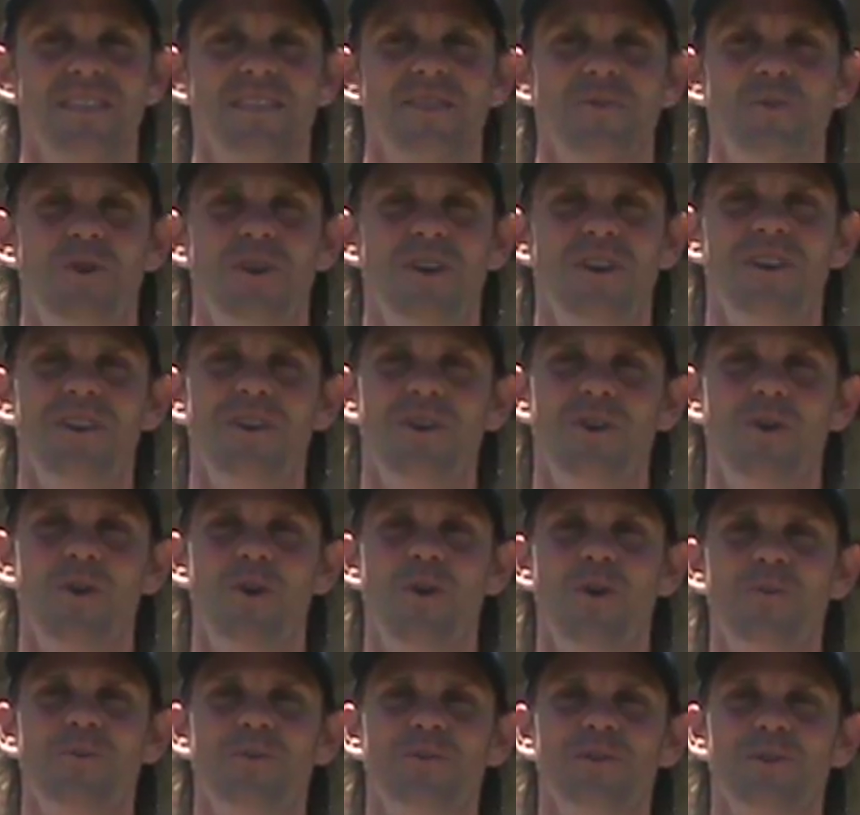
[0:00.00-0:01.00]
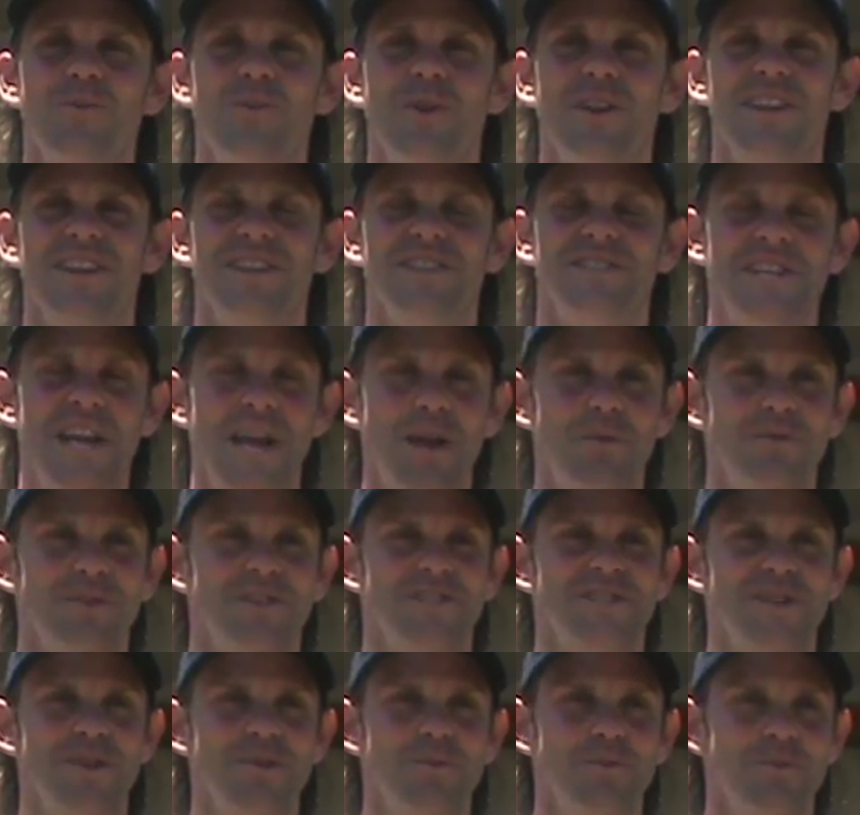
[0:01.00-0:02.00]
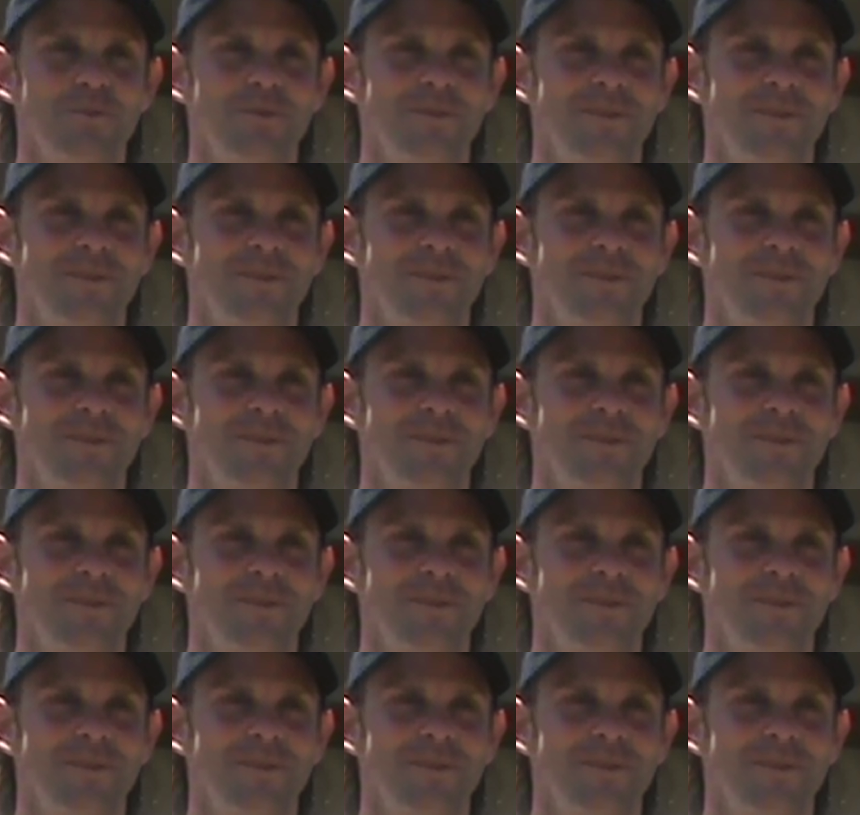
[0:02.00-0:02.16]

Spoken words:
Well, hopefully winning a championship.